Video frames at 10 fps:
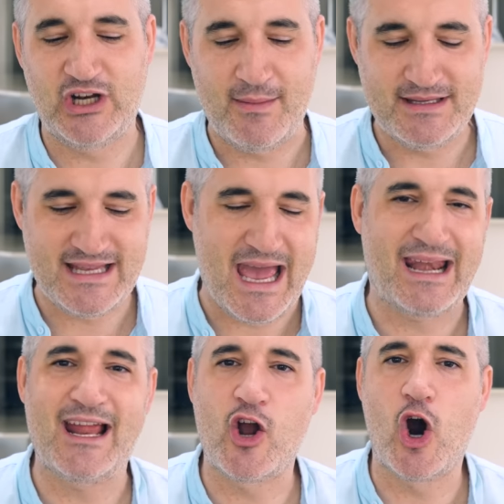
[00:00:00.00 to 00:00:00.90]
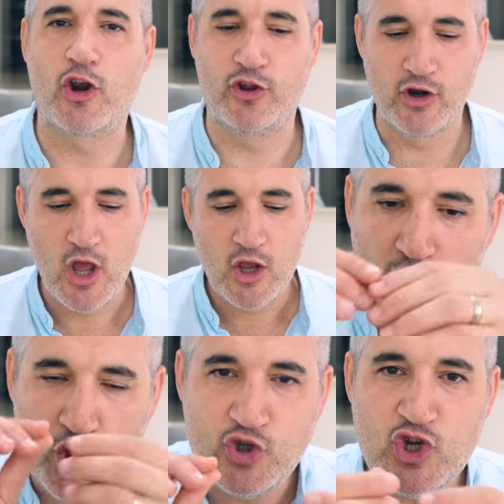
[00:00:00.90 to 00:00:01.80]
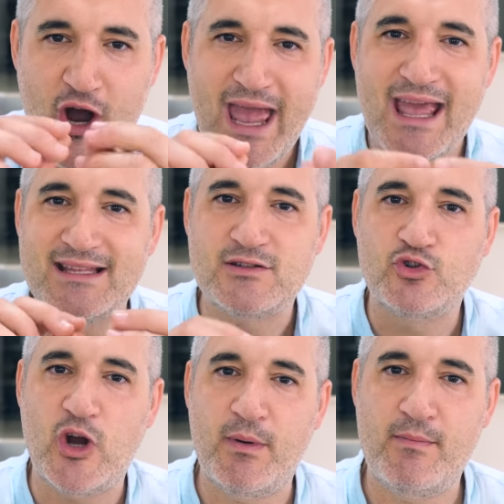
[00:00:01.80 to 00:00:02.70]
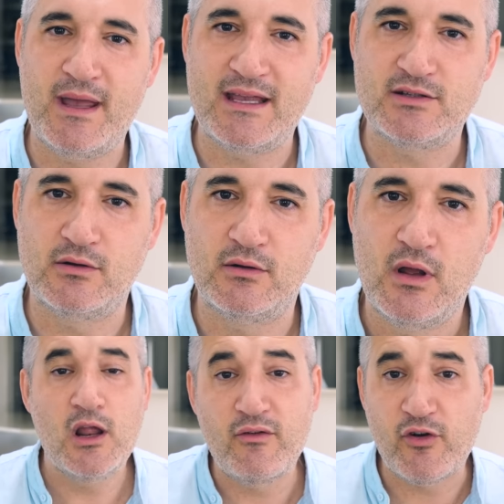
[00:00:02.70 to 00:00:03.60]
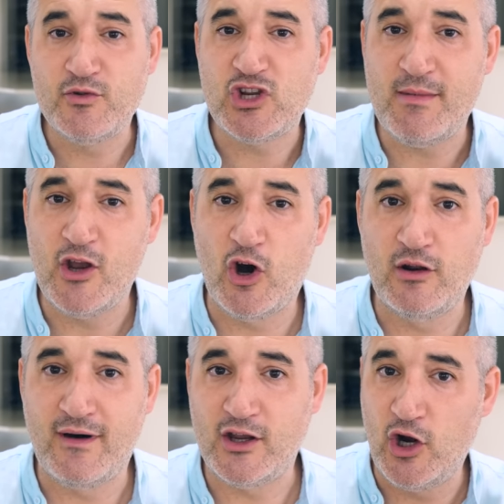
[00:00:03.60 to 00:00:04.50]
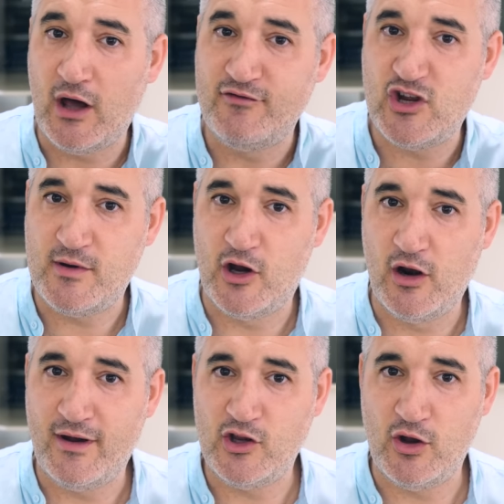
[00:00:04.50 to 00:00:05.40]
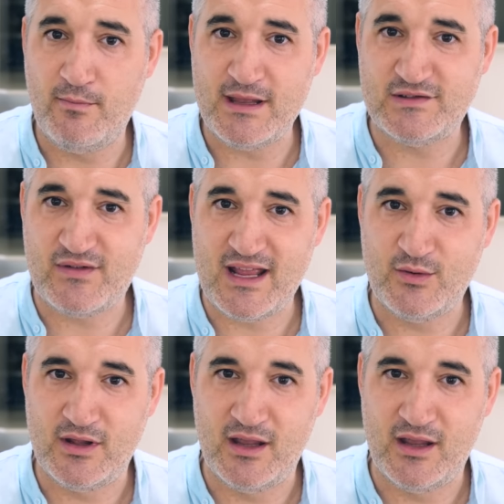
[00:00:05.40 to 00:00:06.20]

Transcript: La miseria, Gordon. Use your hands to chop a basil. Learn from Jamie Oliver. You love Jamie Oliver. You're a best friend with